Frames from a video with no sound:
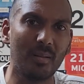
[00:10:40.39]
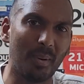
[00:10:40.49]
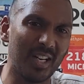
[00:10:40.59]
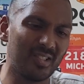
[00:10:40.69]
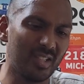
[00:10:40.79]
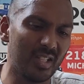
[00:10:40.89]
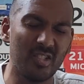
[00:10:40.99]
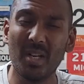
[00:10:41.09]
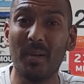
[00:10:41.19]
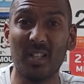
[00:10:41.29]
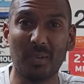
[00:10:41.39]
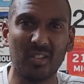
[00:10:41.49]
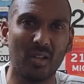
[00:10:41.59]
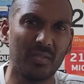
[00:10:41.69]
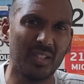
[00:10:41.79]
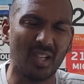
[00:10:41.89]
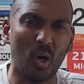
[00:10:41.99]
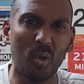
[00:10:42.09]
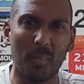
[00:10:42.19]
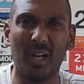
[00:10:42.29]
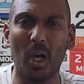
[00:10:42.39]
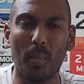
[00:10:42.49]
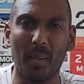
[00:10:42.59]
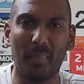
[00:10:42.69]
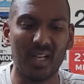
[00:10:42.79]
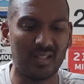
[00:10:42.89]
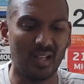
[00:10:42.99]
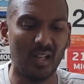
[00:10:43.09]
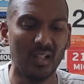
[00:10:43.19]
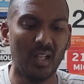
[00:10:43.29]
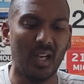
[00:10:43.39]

the GPS battery life seemed to hold up a little bit better,